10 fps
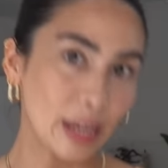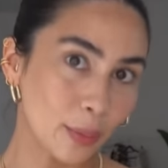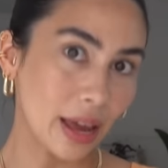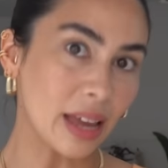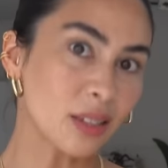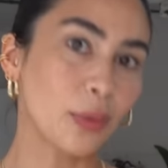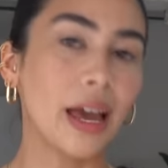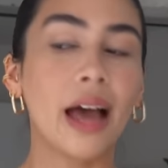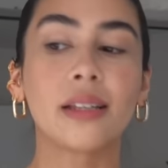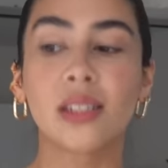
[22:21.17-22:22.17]
Anyways, we
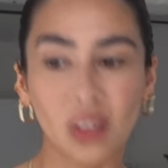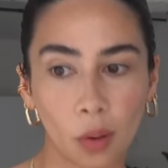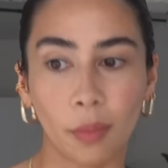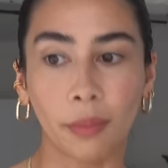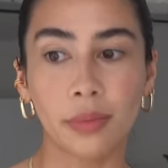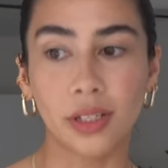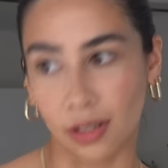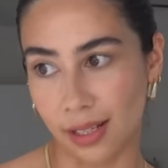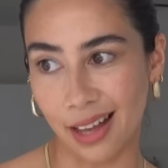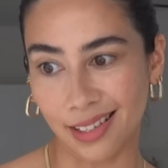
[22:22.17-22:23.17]
had some
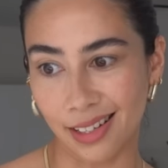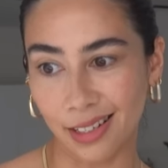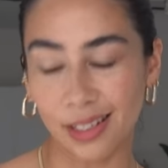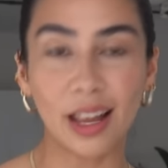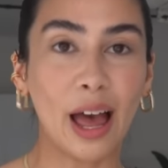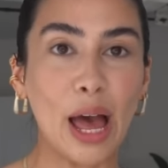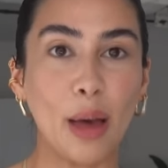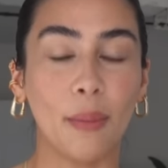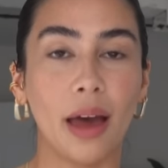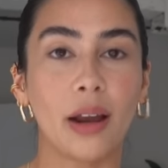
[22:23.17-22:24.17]
successes, um,
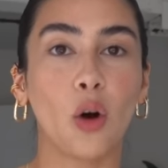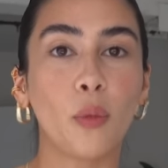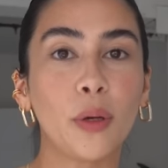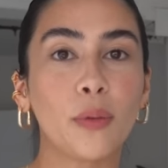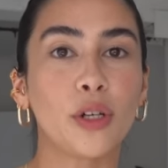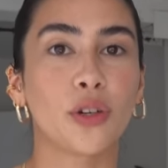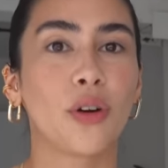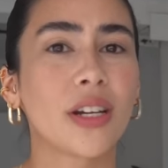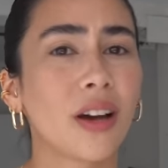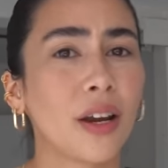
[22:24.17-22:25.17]
and I hope you
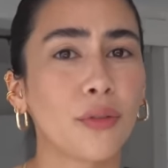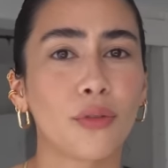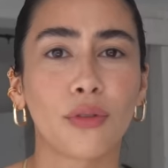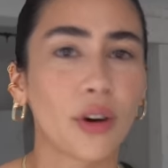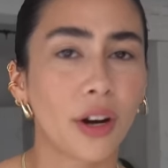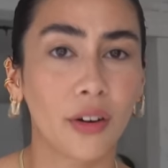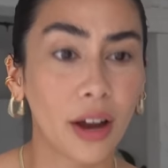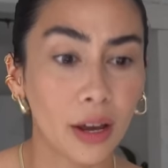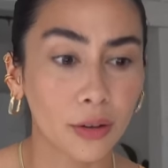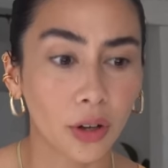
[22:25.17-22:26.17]
enjoyed kind of running
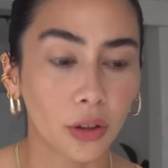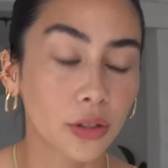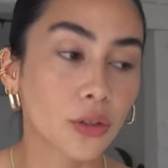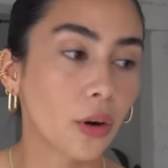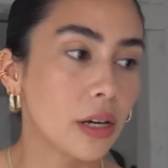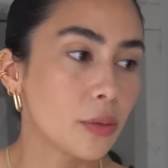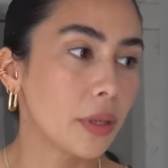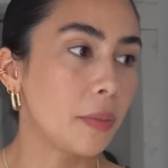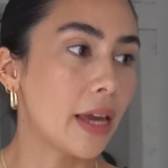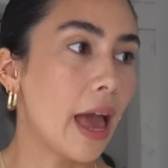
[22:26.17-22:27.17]
around all the stores
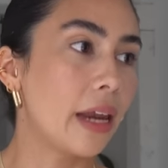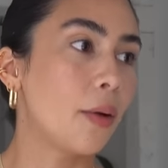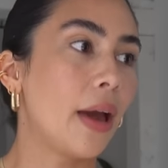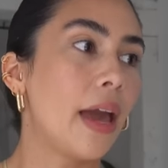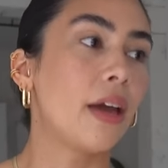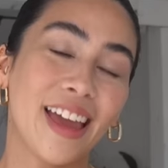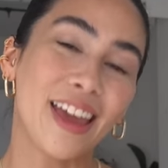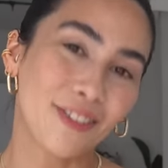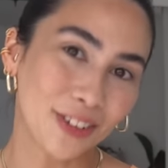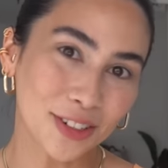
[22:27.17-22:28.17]
with me anyway.
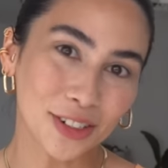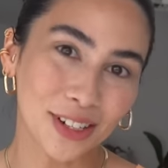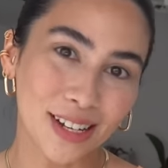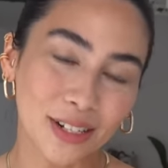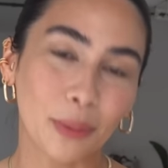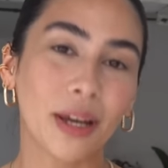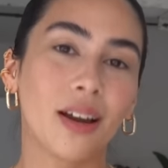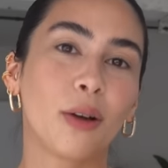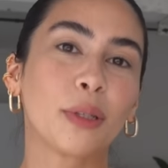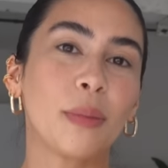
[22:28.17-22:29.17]
If you enjoyed coming
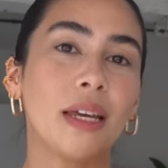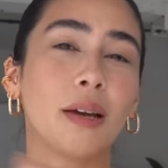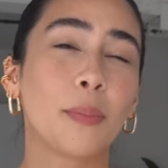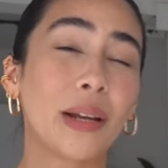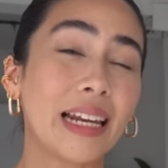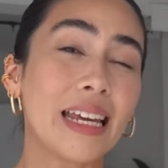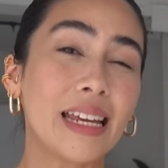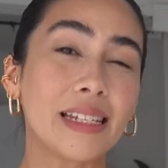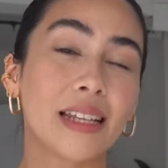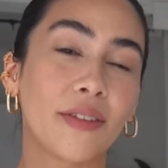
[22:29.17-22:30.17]
along with me,
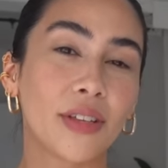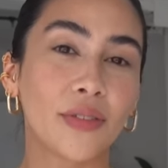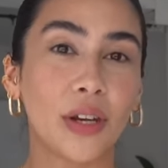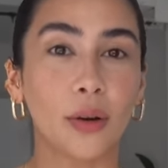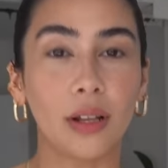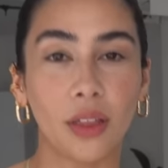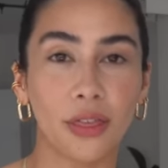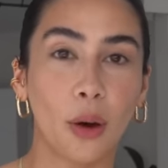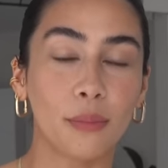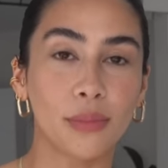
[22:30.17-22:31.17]
please give this video a little
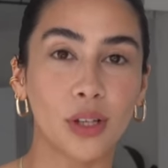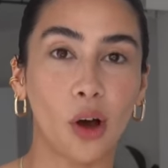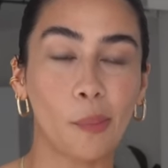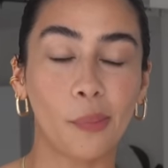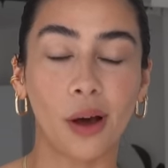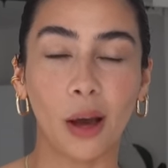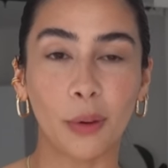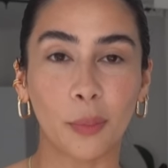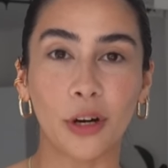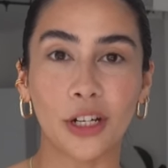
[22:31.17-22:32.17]
thumbs up. I
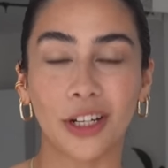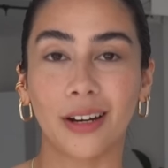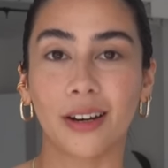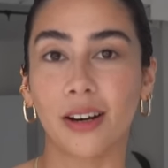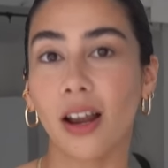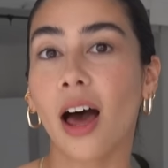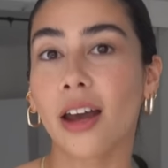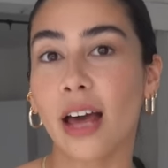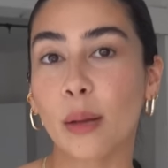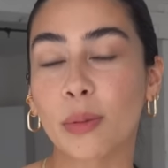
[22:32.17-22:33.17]
would appreciate it a
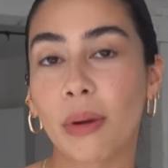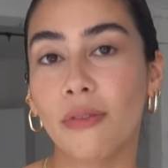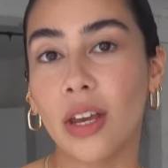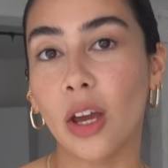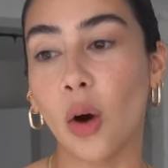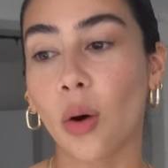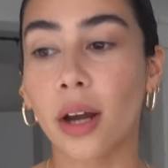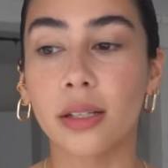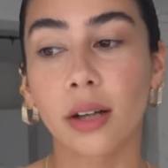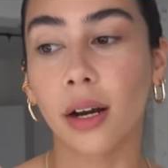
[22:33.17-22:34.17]
lot. It helps my video
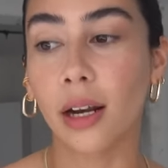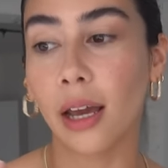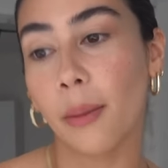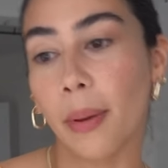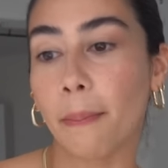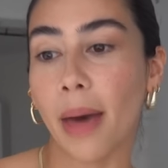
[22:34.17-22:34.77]
kind of circulate a bit